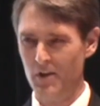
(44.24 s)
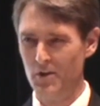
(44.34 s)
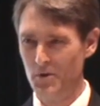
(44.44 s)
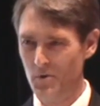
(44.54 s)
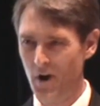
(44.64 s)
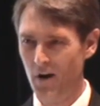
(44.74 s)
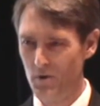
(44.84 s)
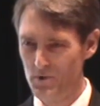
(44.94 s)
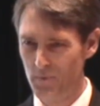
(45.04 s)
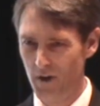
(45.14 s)
You are
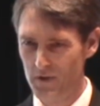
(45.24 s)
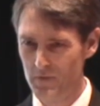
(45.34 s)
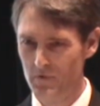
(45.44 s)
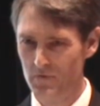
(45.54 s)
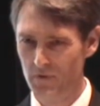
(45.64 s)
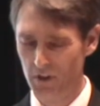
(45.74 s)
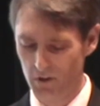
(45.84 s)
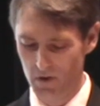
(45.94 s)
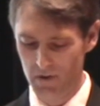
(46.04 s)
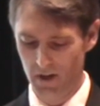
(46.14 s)
responsible for your
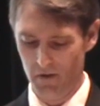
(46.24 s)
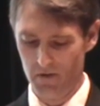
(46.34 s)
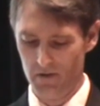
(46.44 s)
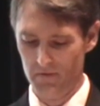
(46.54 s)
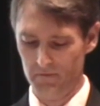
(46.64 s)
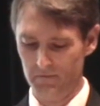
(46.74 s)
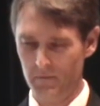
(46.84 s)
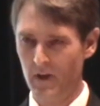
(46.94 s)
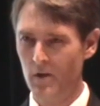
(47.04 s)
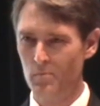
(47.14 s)
own health.
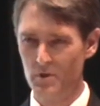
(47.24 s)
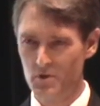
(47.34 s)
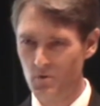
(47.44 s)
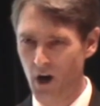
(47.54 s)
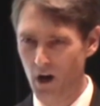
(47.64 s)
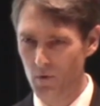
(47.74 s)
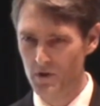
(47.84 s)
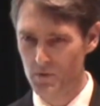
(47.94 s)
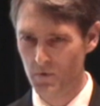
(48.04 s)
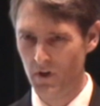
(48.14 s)
But you
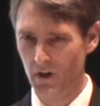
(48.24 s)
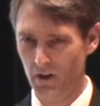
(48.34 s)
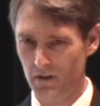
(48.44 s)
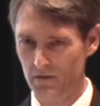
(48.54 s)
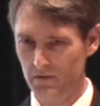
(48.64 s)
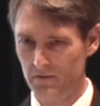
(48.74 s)
always were.